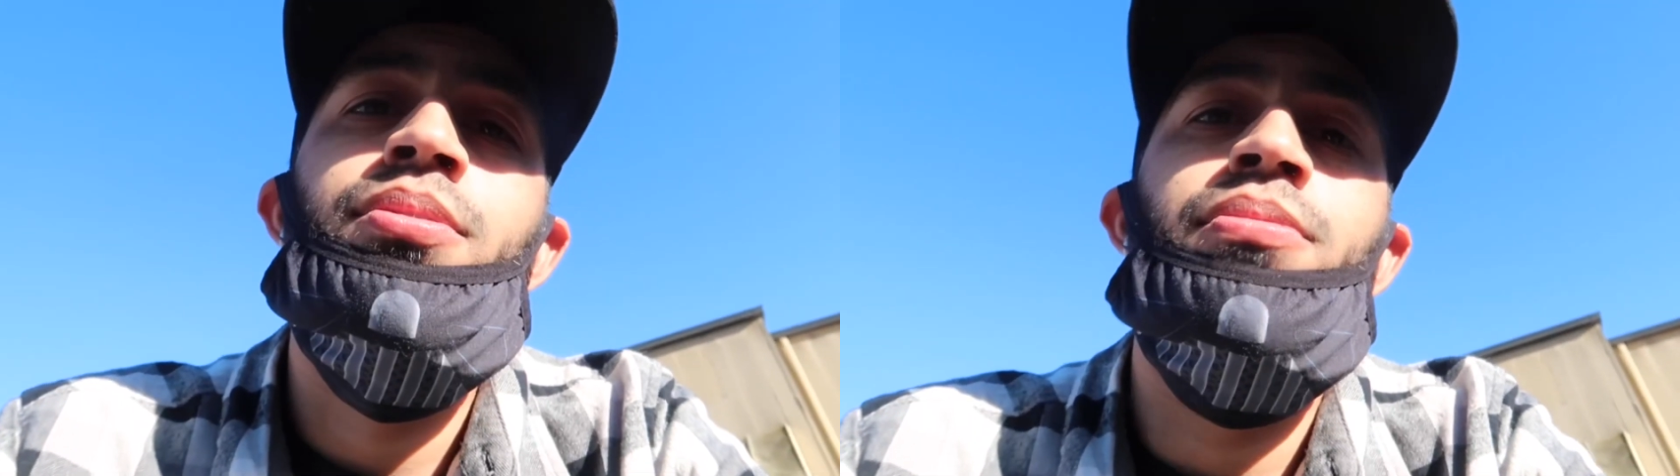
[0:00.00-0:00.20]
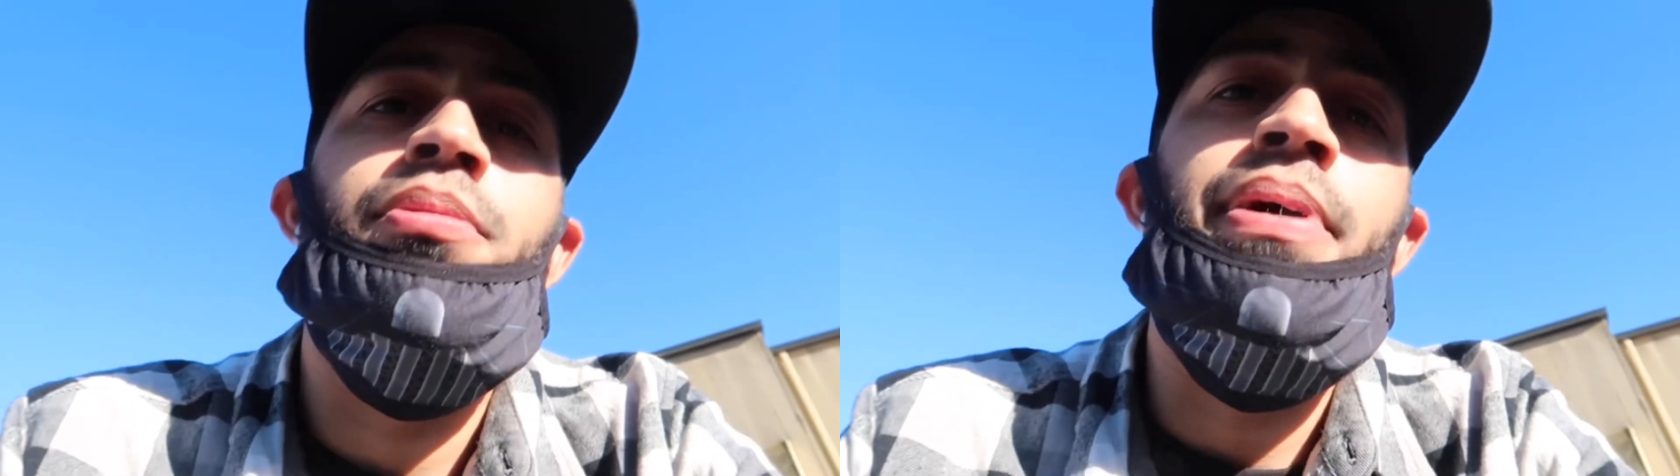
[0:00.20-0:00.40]

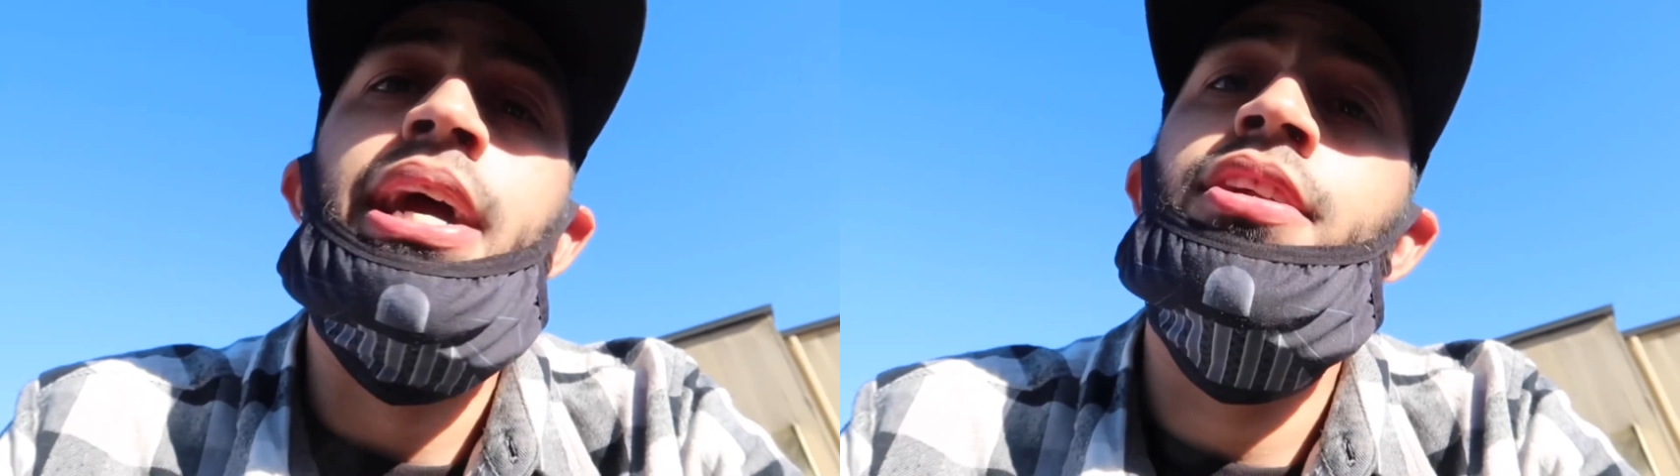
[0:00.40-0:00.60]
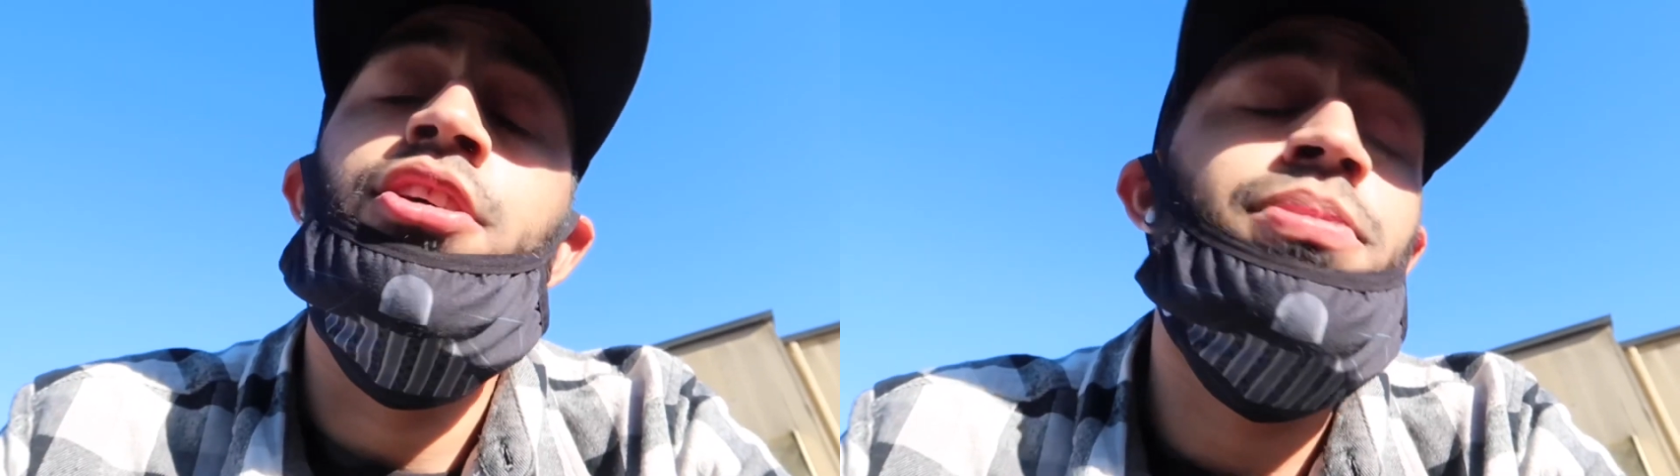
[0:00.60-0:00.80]
We're back,
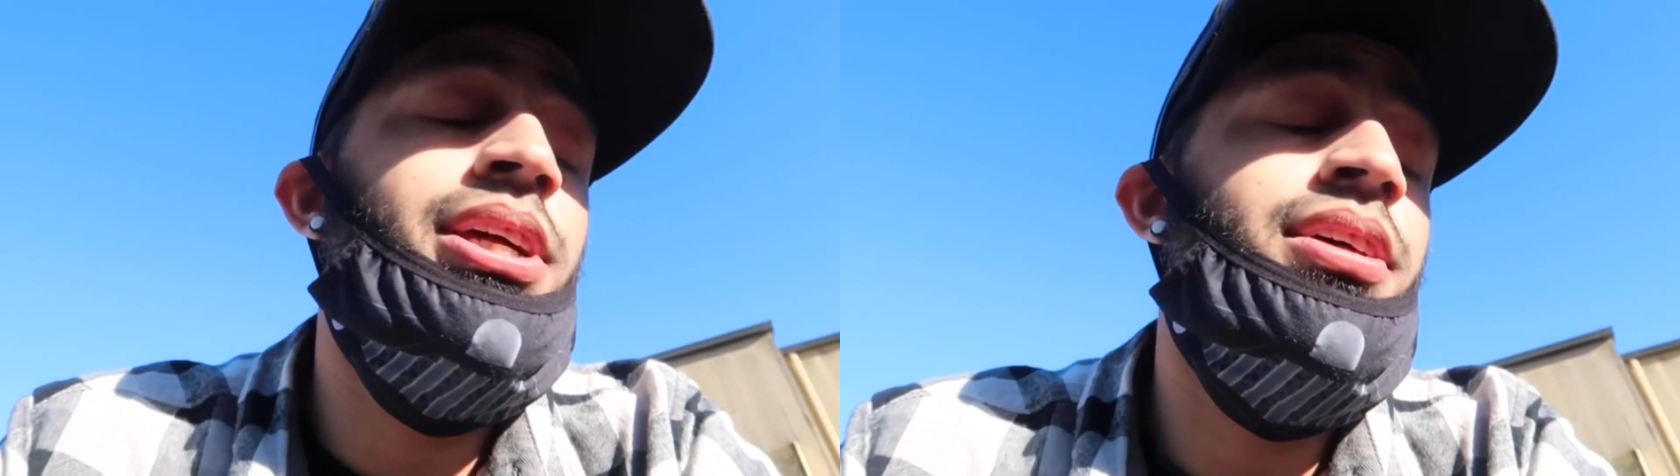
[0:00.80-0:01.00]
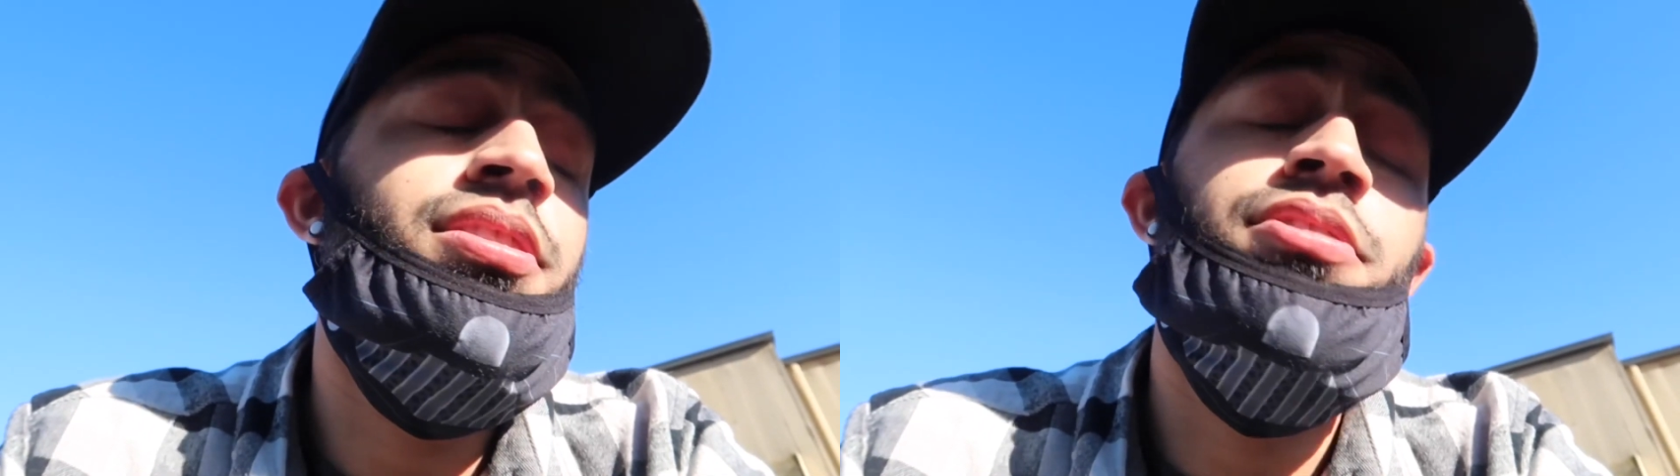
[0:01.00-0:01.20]
and all we
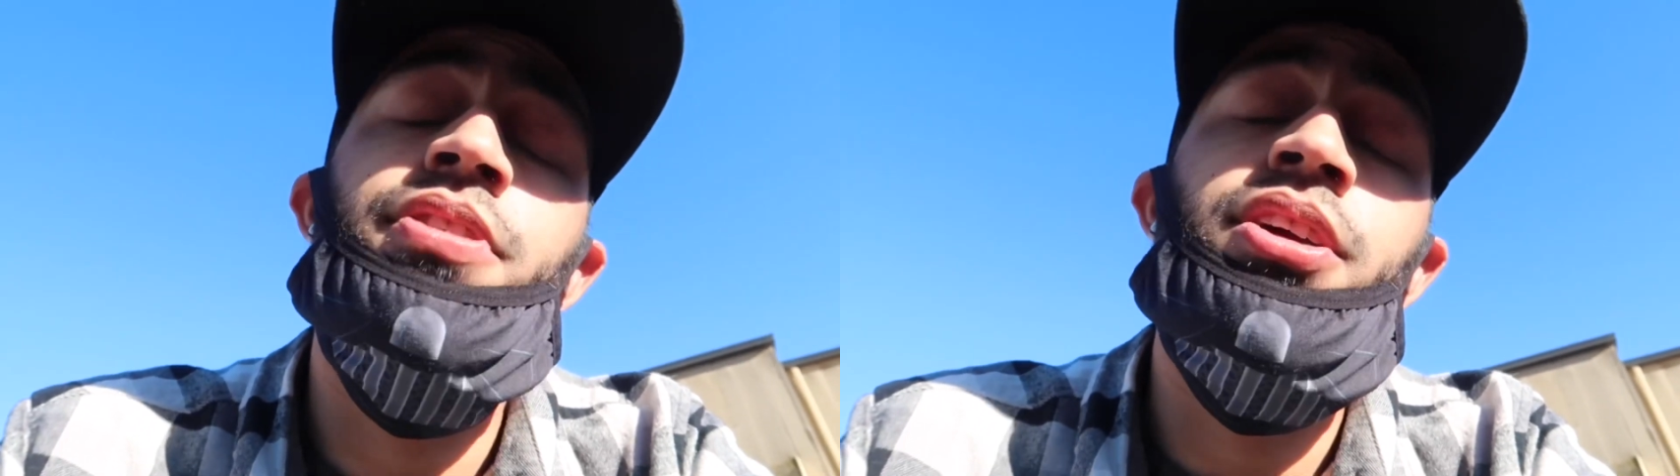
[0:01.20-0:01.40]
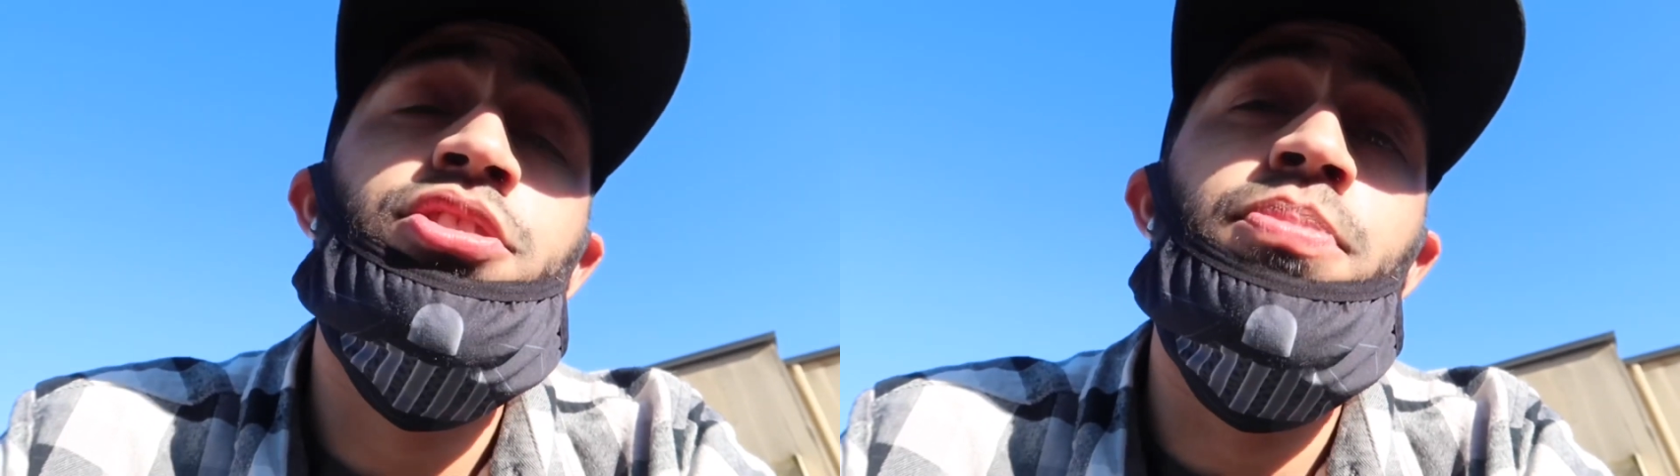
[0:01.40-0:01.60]
need is this
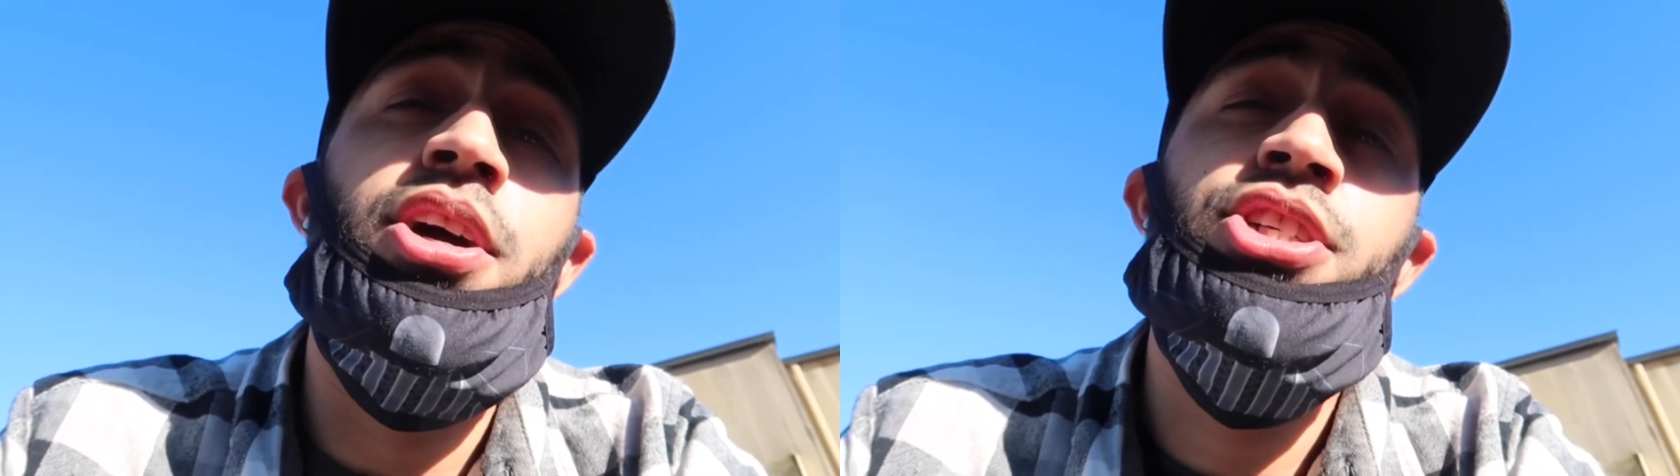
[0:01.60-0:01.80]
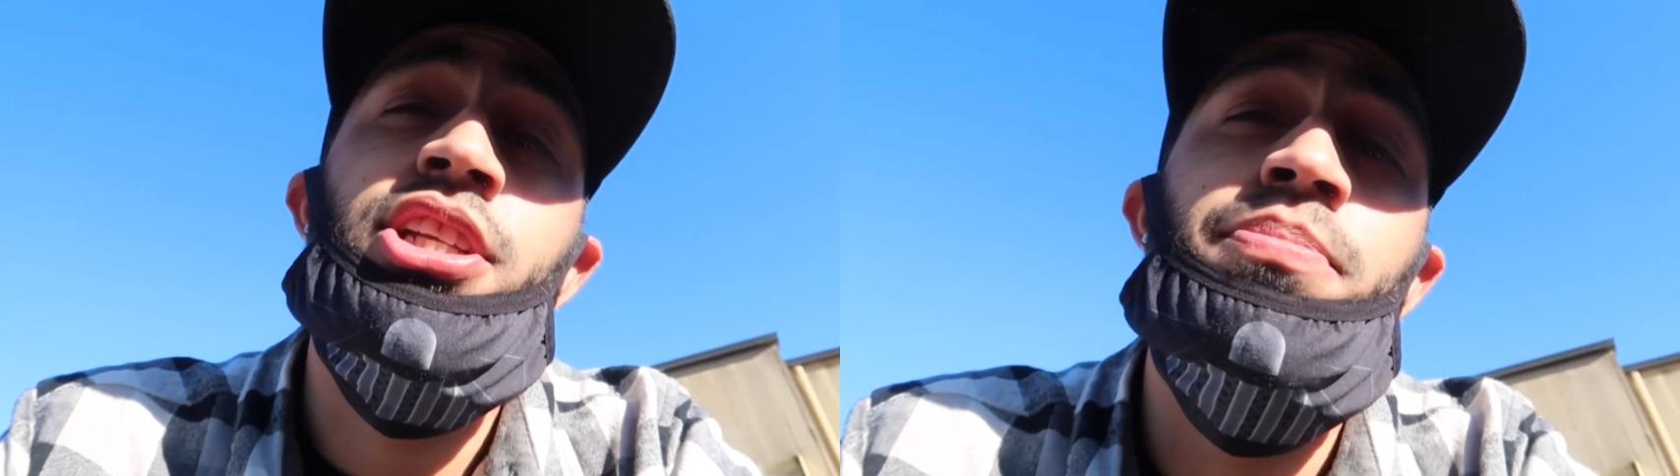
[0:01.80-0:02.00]
fucking smog
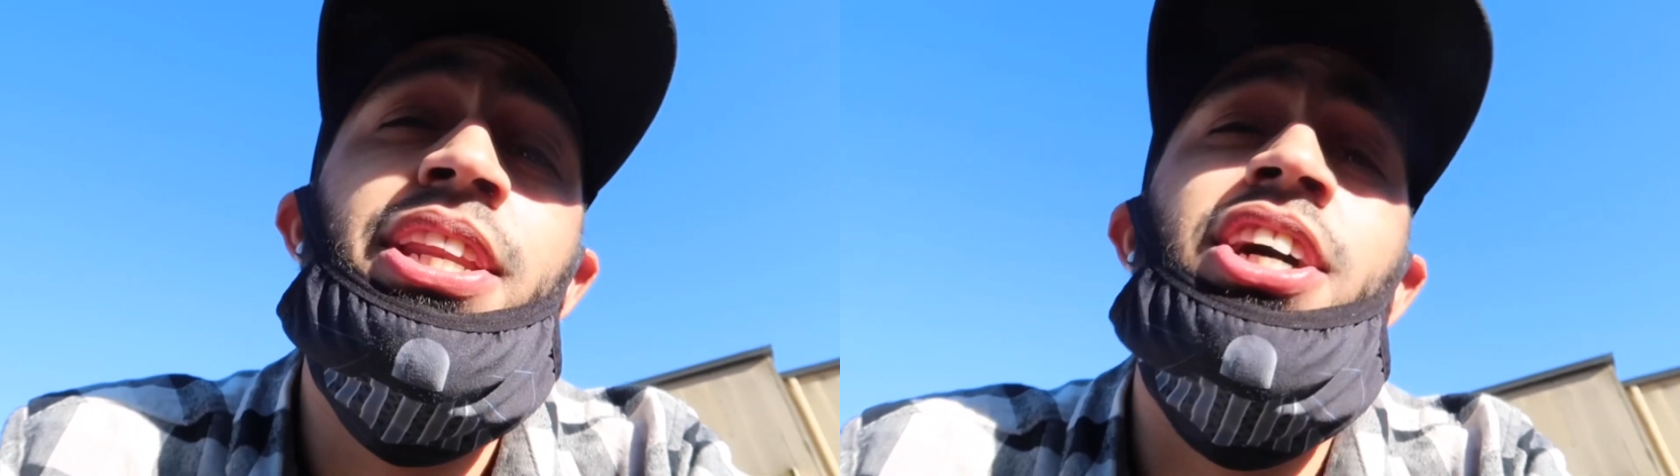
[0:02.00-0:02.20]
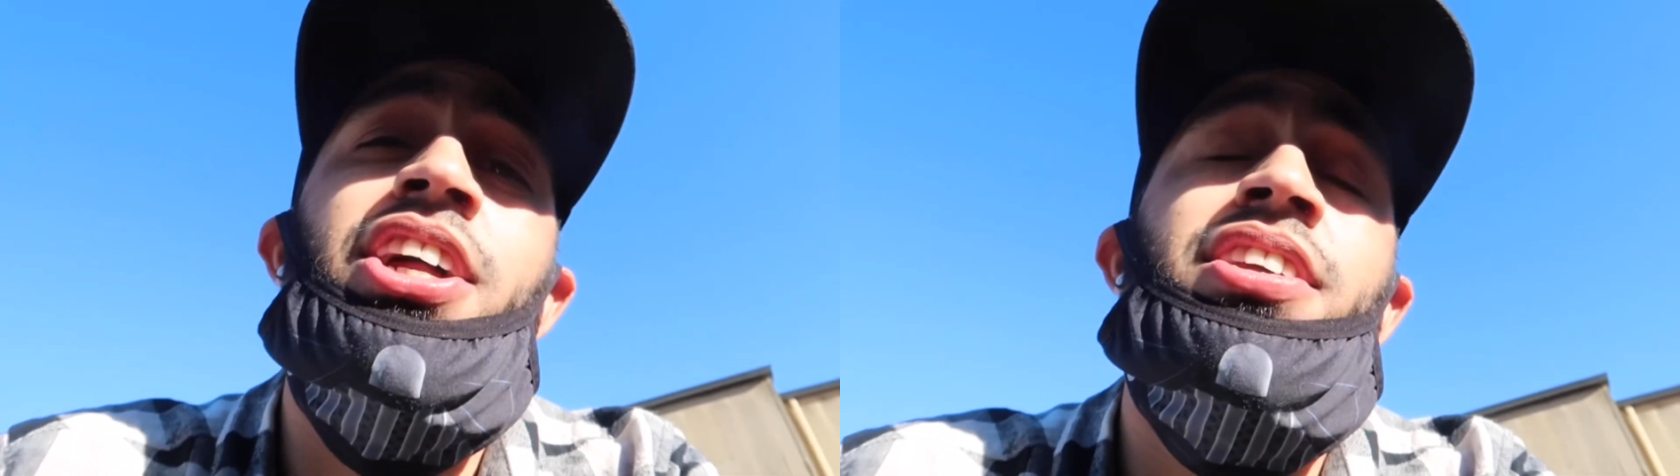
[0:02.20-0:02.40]
check to be done.